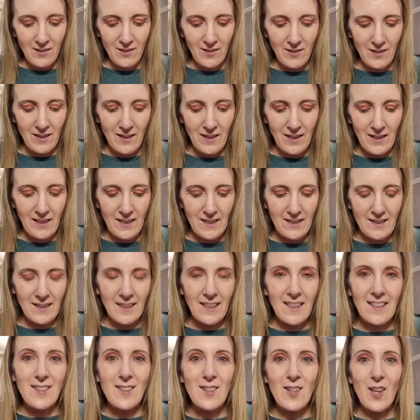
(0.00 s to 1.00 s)
Right,
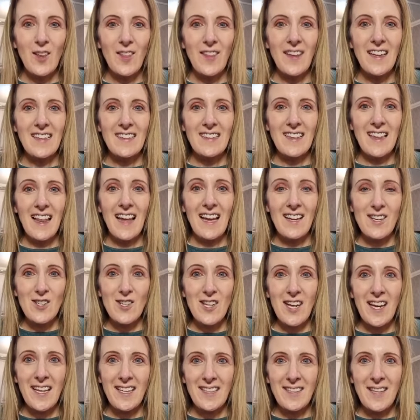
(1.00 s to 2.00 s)
let's sort these
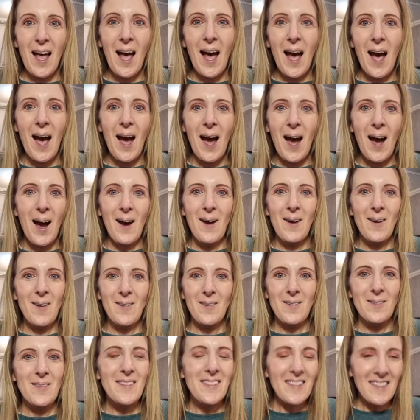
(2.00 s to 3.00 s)
lashes
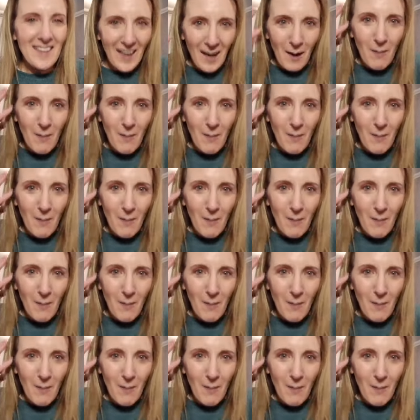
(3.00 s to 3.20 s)
out.